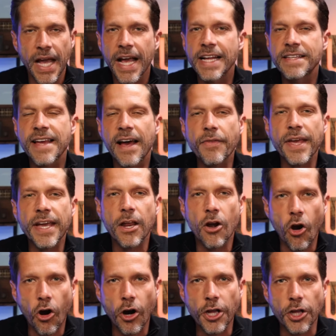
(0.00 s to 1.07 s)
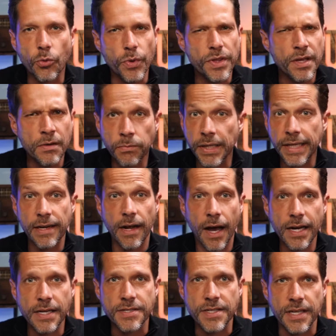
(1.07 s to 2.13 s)
It's how they can argue with complete
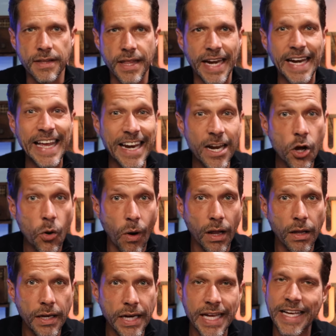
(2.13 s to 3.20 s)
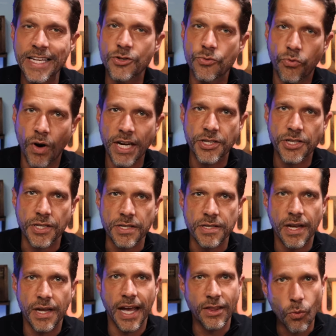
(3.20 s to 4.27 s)
honesty that inequality is righteous
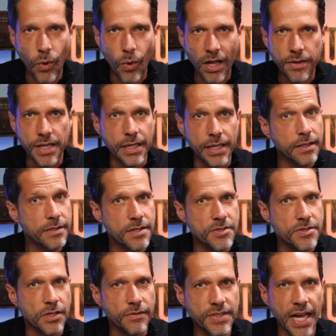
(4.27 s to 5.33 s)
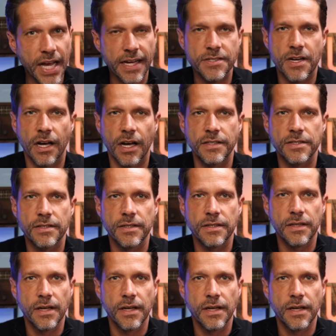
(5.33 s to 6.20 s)
and the wealthy deserve tax cuts.